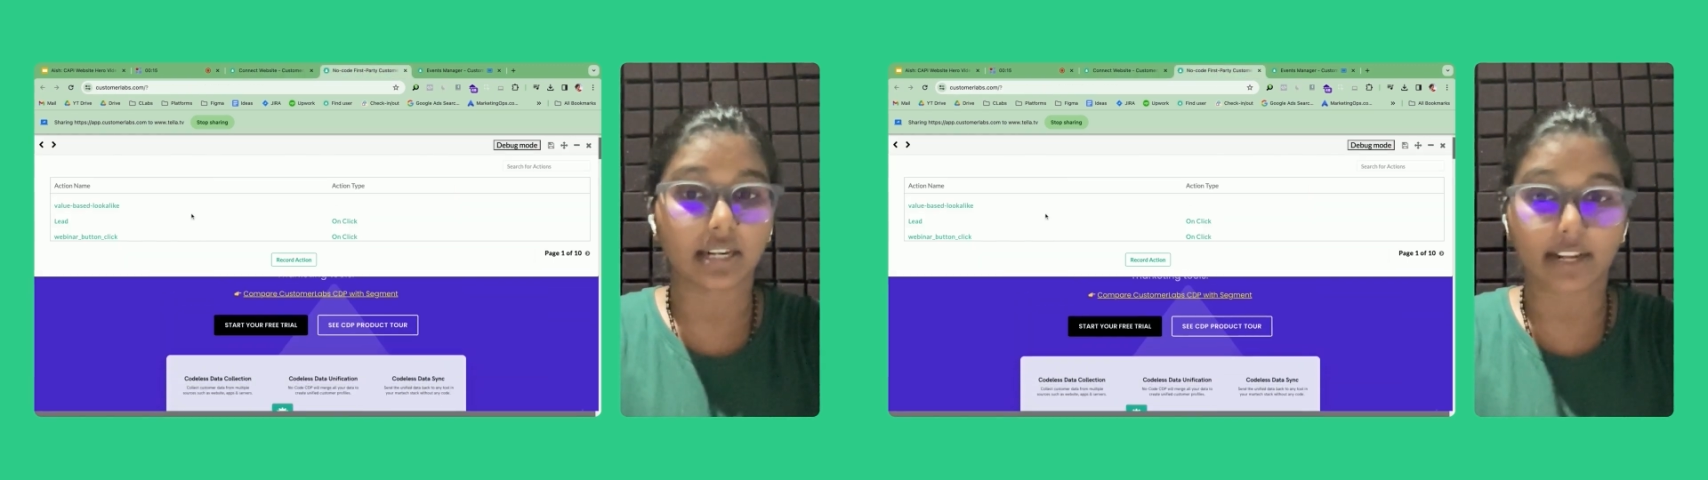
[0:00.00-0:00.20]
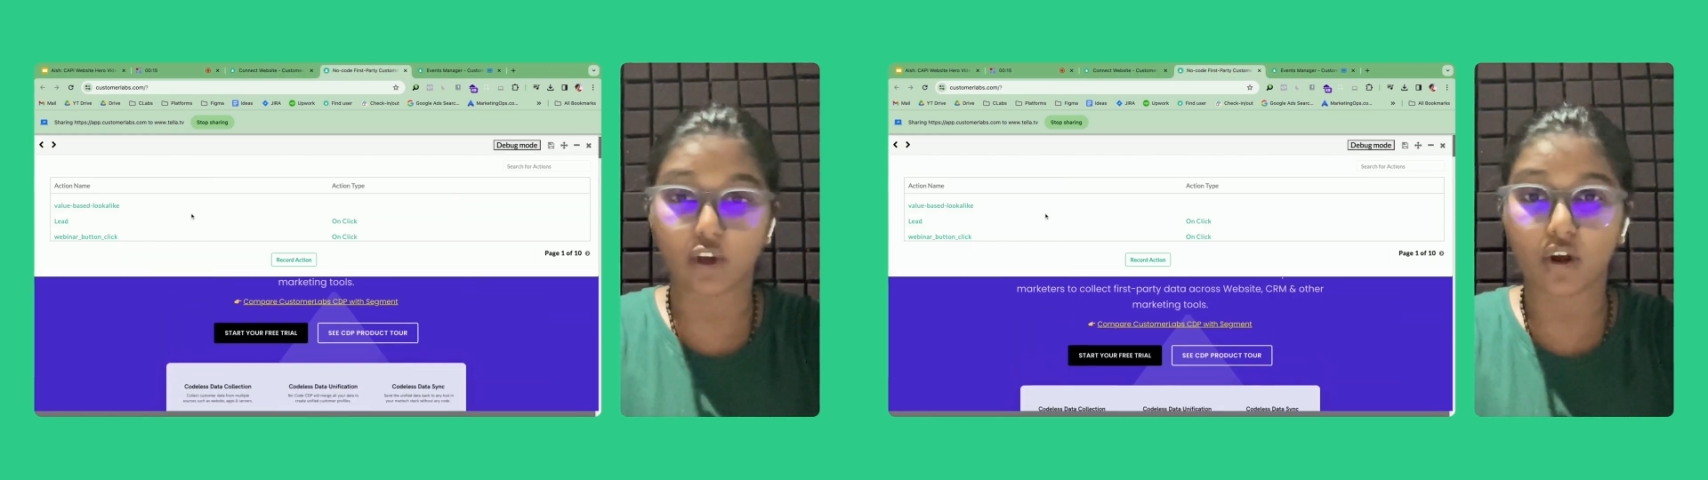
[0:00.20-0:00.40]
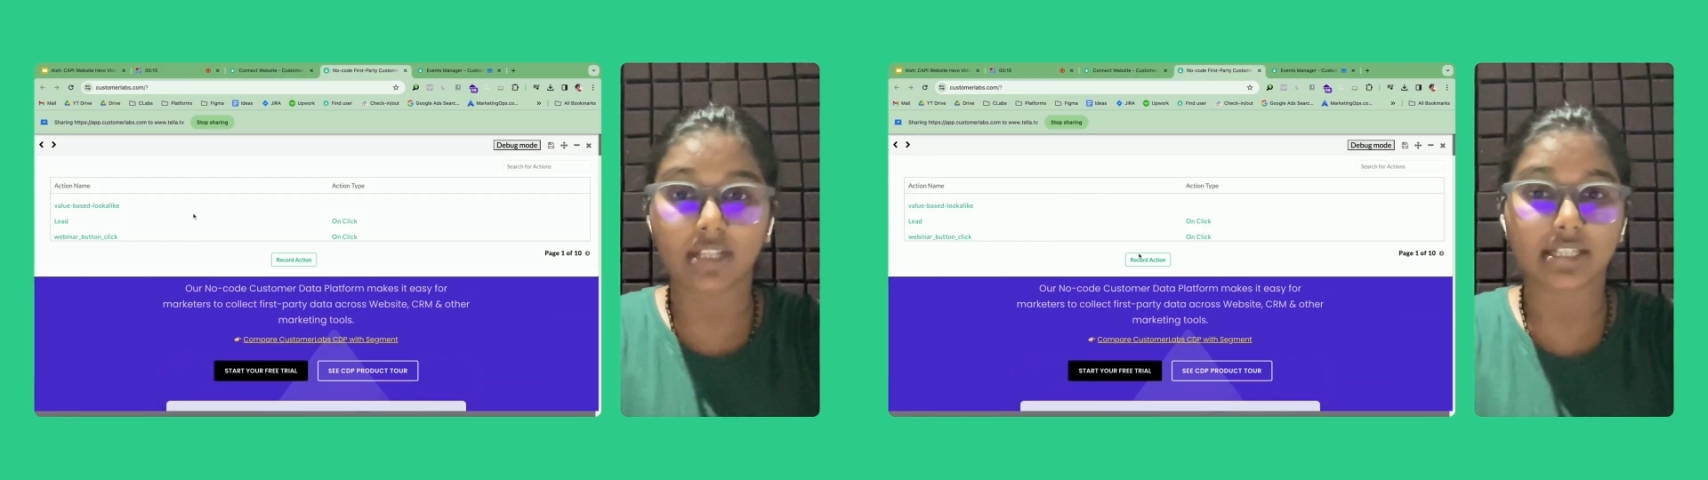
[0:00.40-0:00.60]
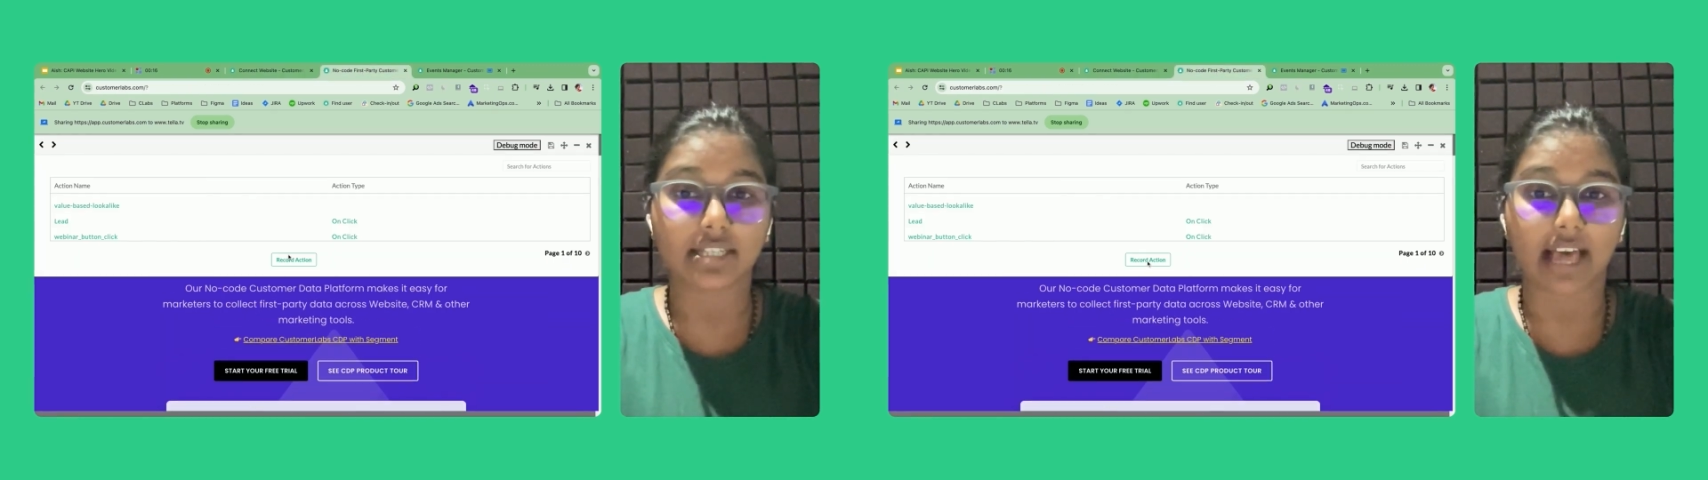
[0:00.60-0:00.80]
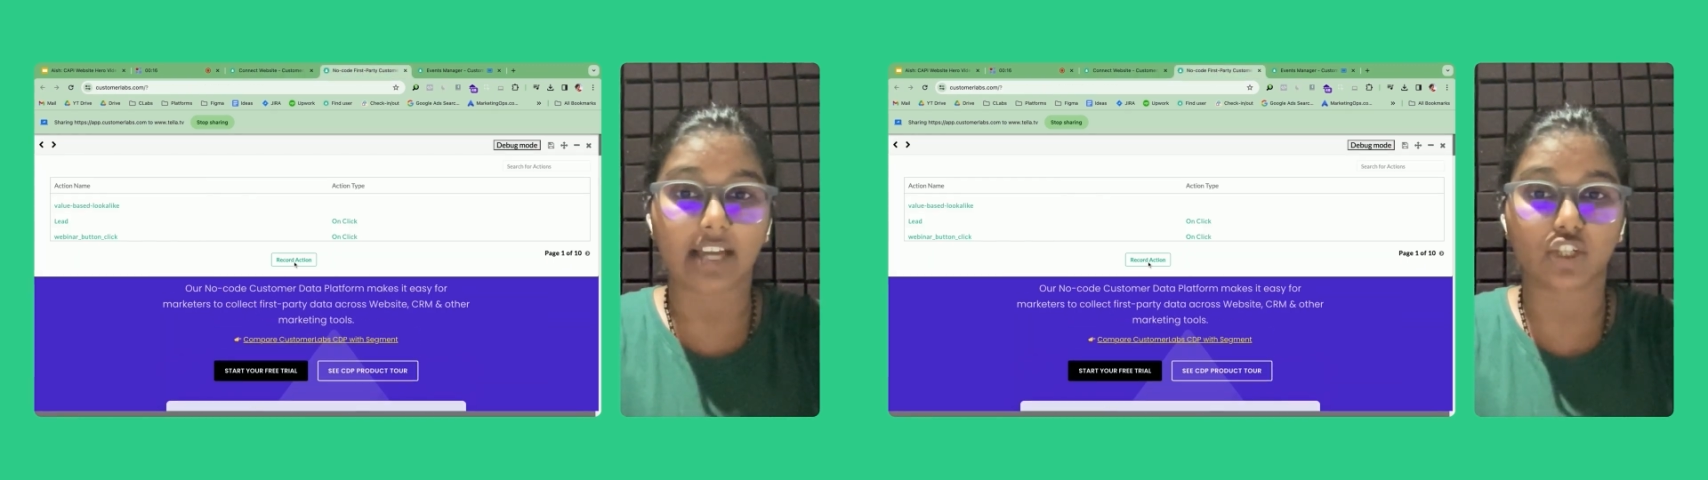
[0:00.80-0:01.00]
record this
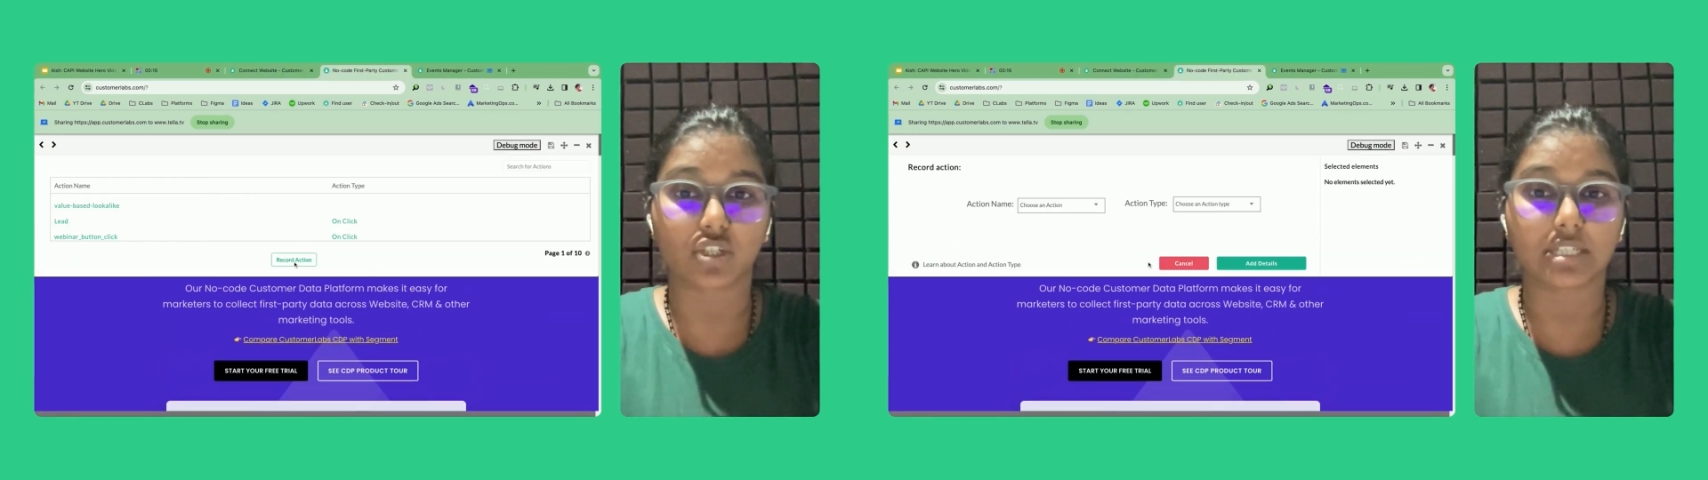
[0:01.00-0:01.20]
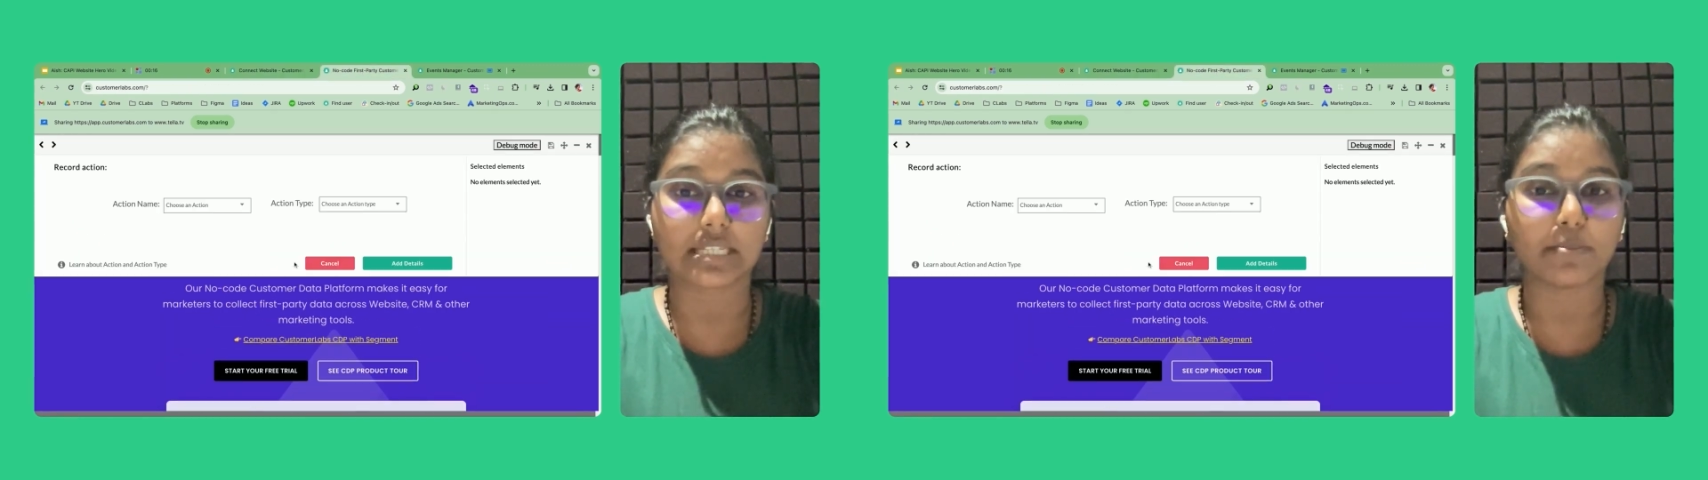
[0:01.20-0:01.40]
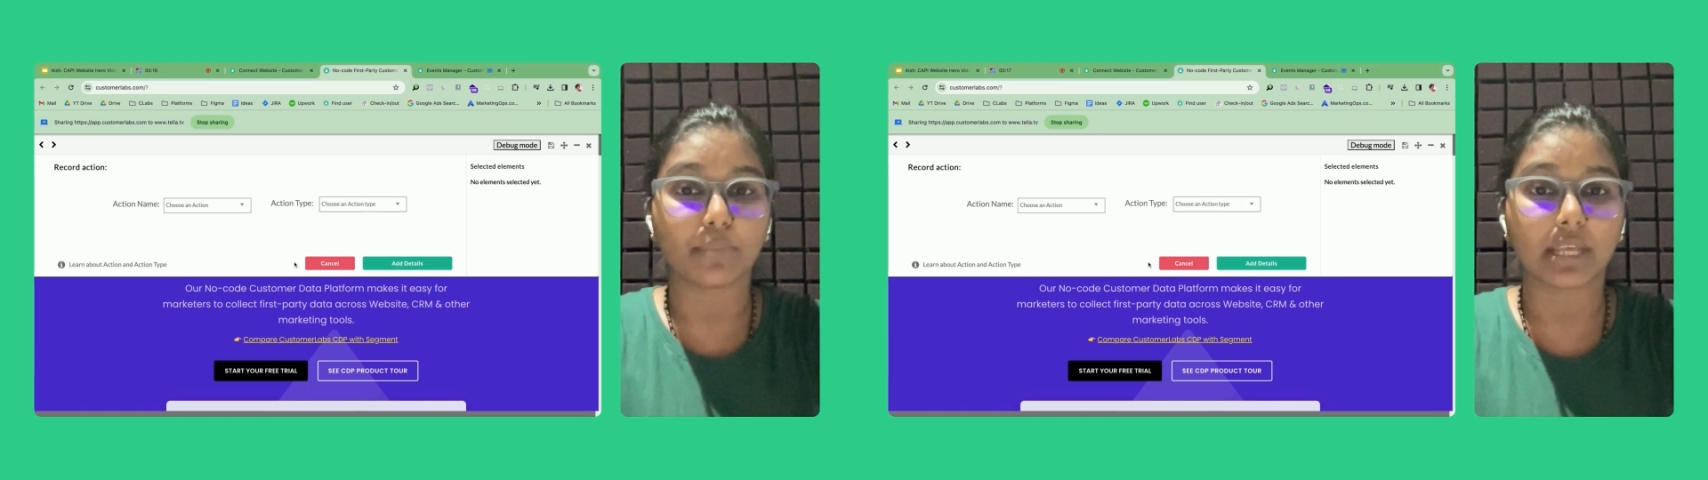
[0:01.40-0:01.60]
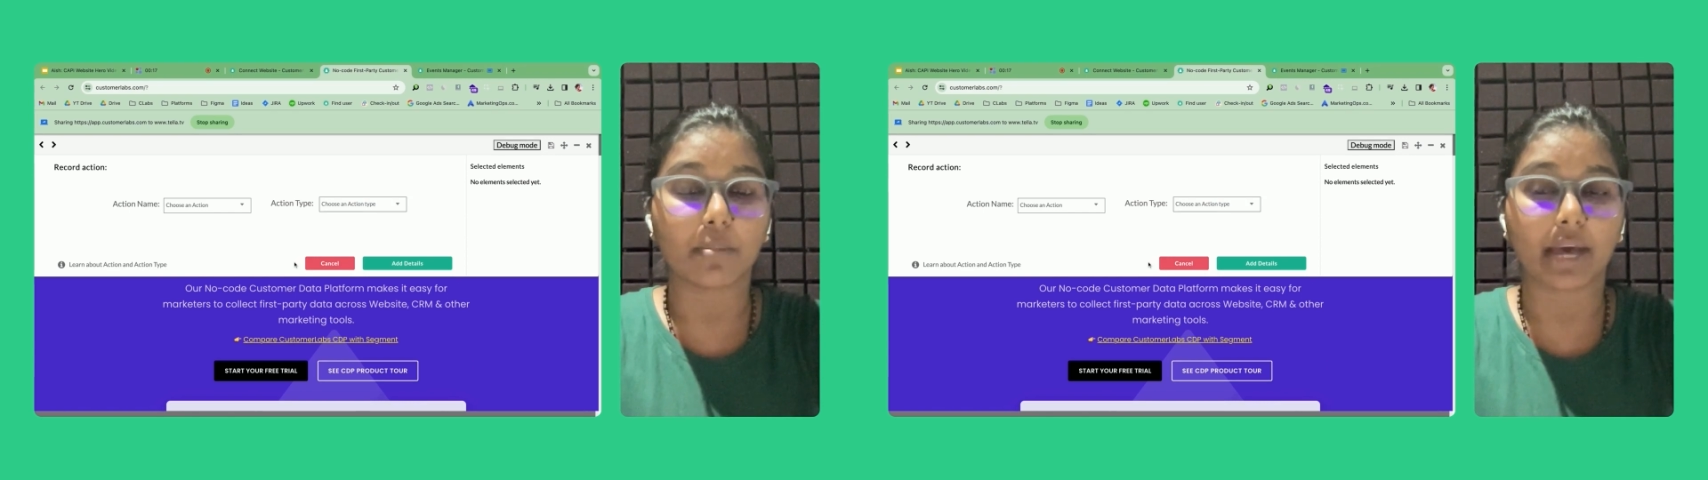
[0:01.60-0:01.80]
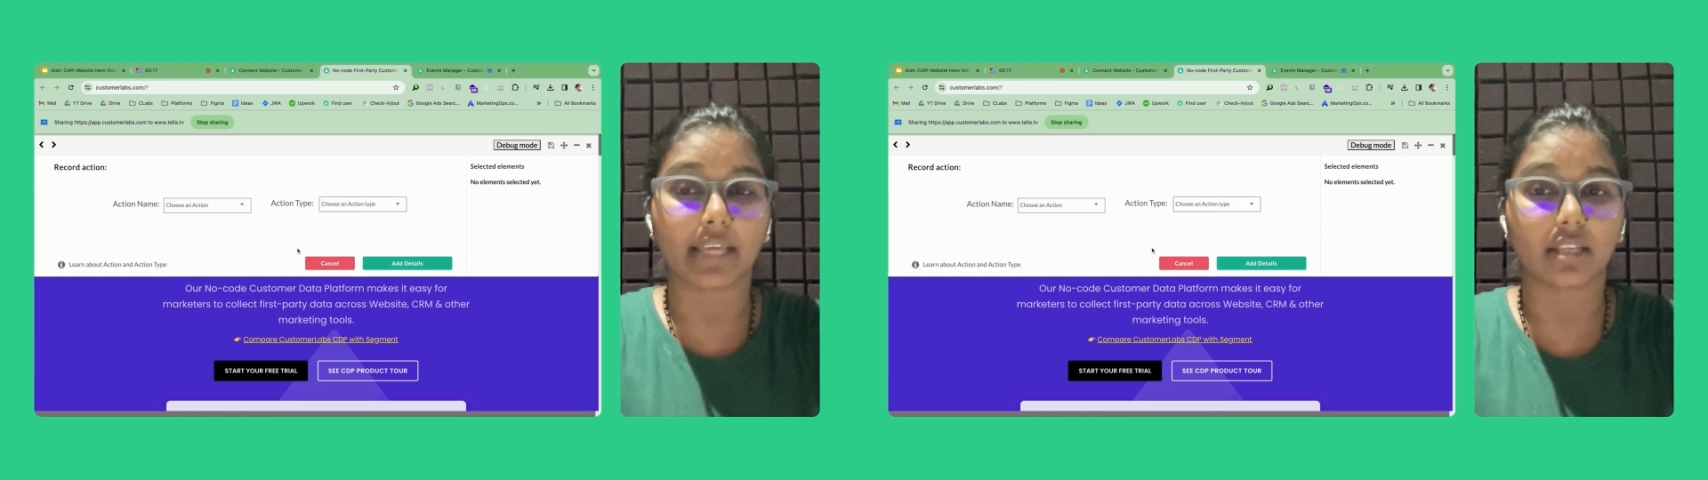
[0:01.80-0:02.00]
action simply
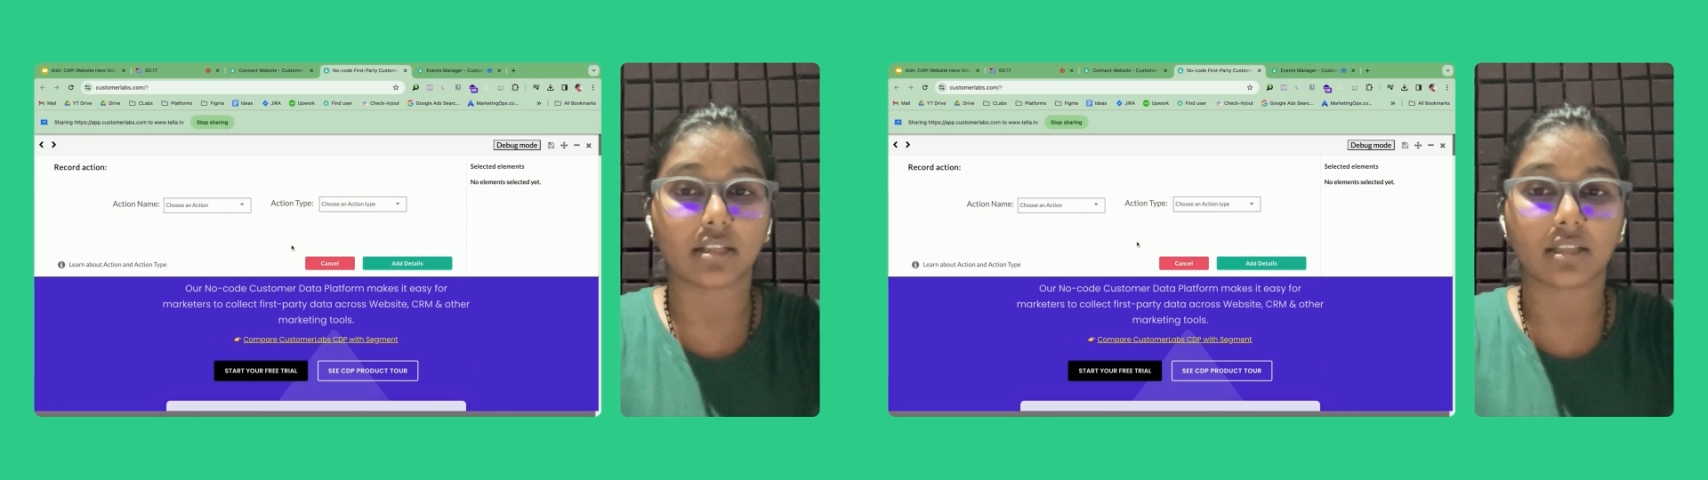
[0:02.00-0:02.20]
by